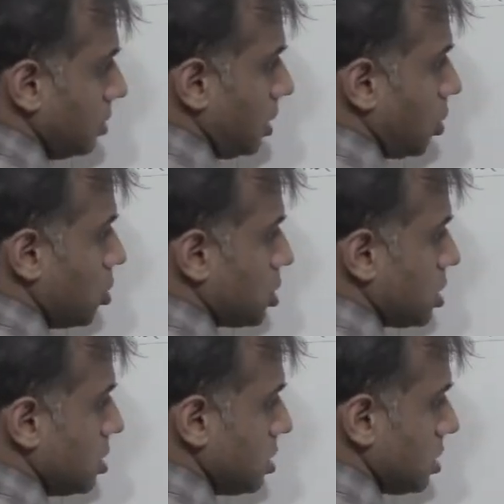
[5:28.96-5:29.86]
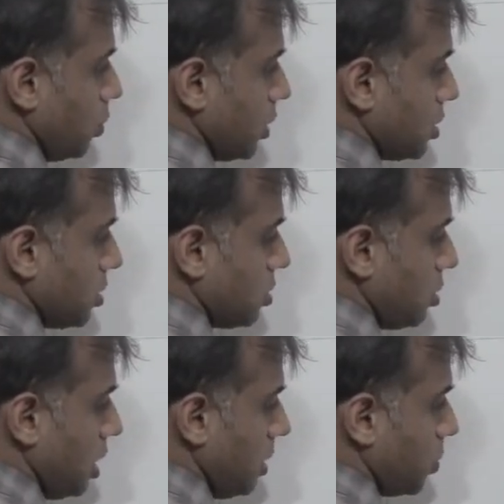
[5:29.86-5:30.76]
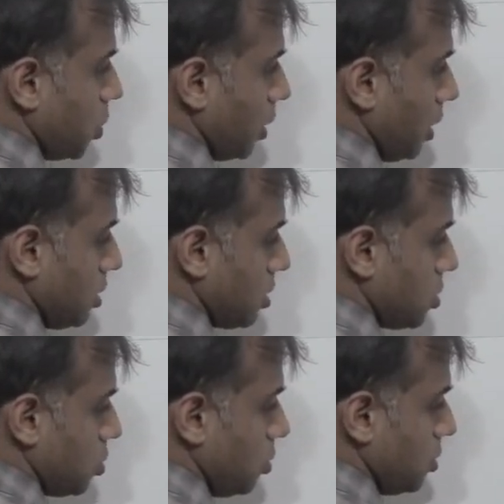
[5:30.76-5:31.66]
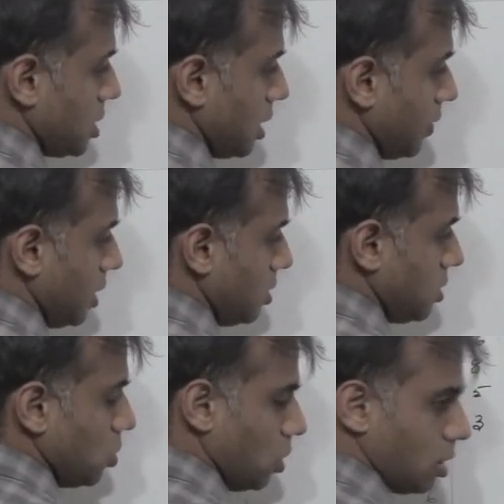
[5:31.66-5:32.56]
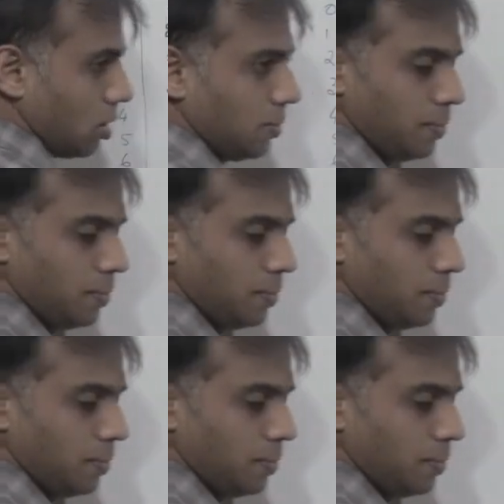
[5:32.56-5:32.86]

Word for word: the quotient which is 3.27 and so on